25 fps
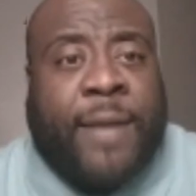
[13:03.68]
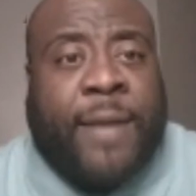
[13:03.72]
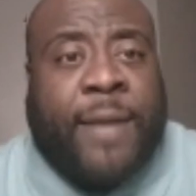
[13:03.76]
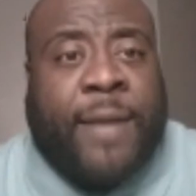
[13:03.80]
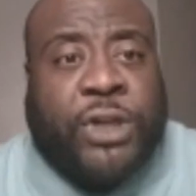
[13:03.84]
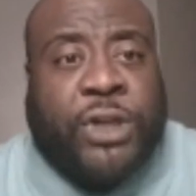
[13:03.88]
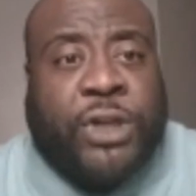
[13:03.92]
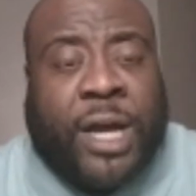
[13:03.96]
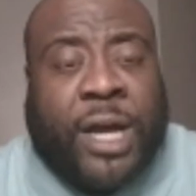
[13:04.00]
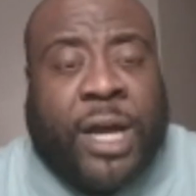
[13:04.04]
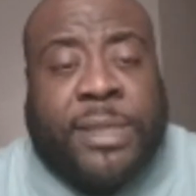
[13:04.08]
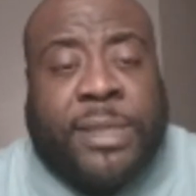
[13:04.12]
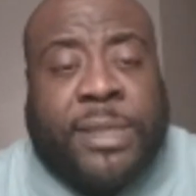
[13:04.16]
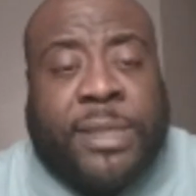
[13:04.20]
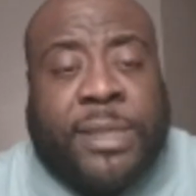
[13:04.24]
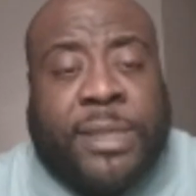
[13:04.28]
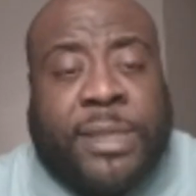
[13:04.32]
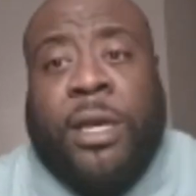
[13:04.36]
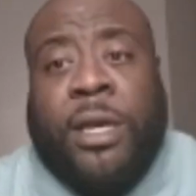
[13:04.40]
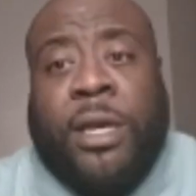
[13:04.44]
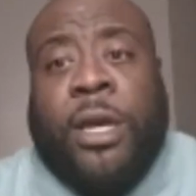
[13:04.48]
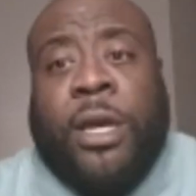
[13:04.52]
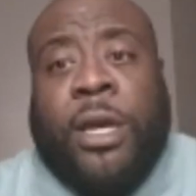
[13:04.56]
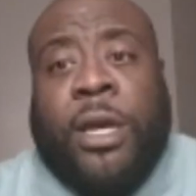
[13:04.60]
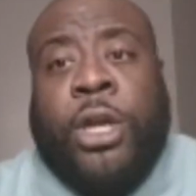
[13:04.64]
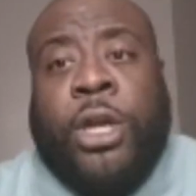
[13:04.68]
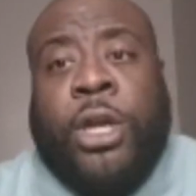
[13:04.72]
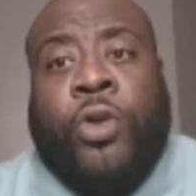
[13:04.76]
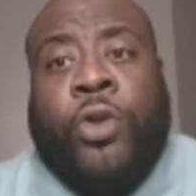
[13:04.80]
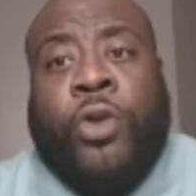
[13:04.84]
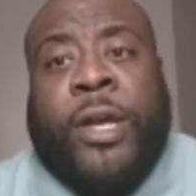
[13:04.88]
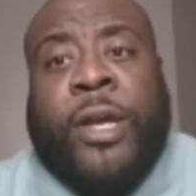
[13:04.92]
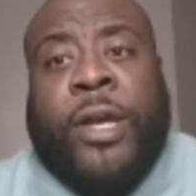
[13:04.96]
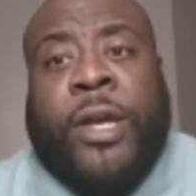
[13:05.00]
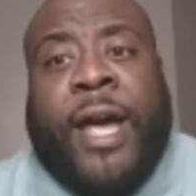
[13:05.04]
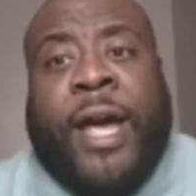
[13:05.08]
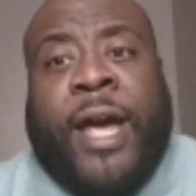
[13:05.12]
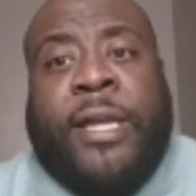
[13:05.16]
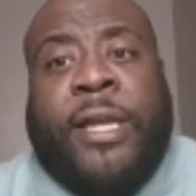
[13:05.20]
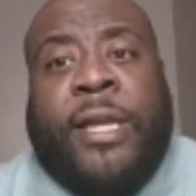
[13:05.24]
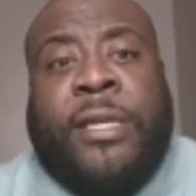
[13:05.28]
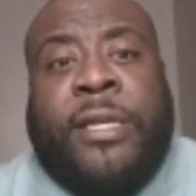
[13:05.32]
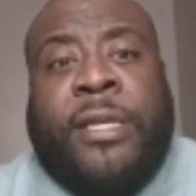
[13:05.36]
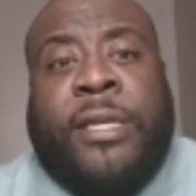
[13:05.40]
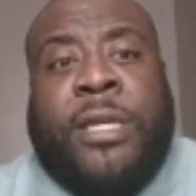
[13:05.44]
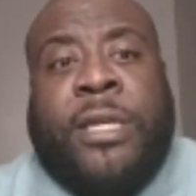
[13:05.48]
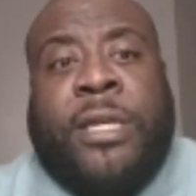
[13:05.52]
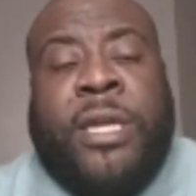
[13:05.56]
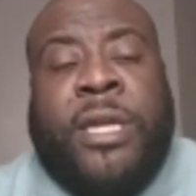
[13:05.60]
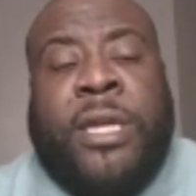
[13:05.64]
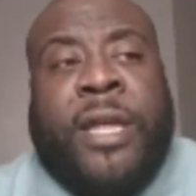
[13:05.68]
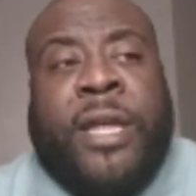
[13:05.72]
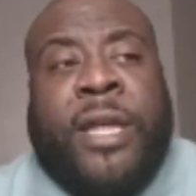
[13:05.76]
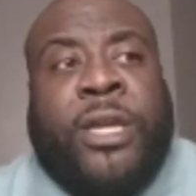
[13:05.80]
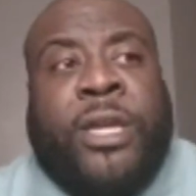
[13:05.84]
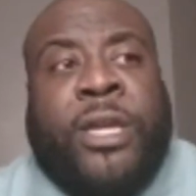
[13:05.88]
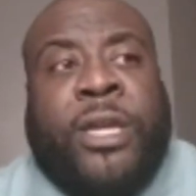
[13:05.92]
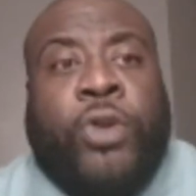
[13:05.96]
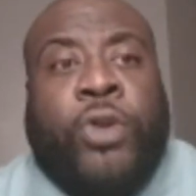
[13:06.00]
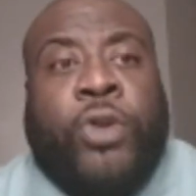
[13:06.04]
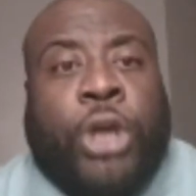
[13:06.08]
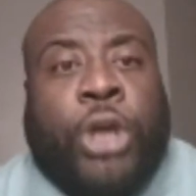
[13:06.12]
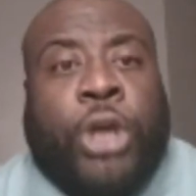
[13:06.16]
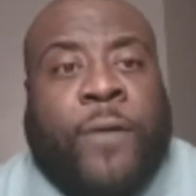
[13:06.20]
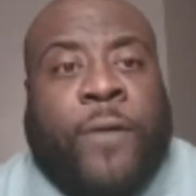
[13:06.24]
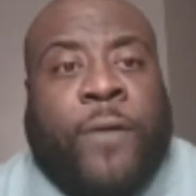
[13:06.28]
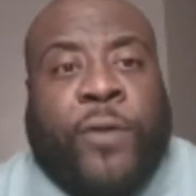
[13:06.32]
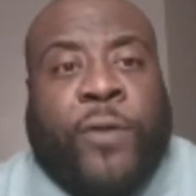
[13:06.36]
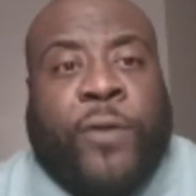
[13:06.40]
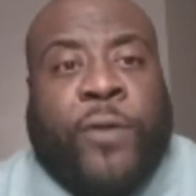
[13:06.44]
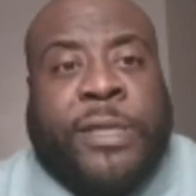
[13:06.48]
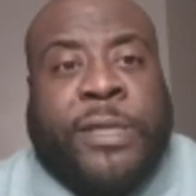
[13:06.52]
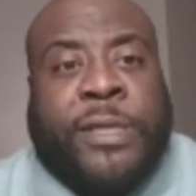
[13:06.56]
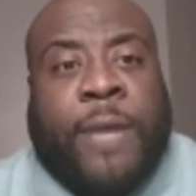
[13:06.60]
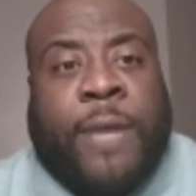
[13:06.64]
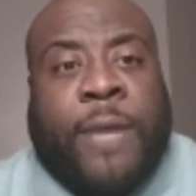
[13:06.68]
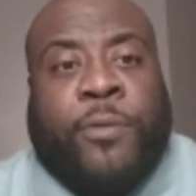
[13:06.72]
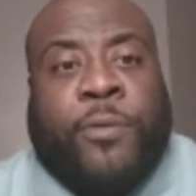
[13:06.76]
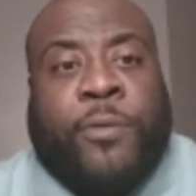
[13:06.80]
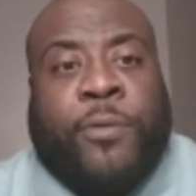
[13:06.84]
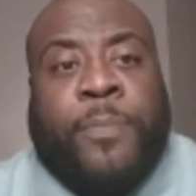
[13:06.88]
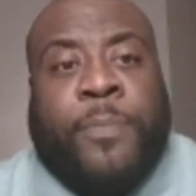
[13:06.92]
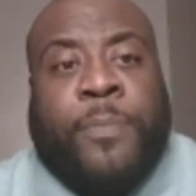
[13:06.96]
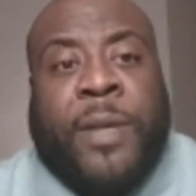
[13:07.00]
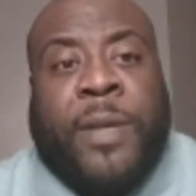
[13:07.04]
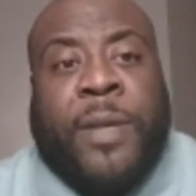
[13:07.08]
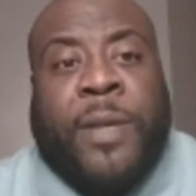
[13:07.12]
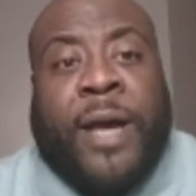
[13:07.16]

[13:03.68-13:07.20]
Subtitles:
Johnson. You look at Utah, for example.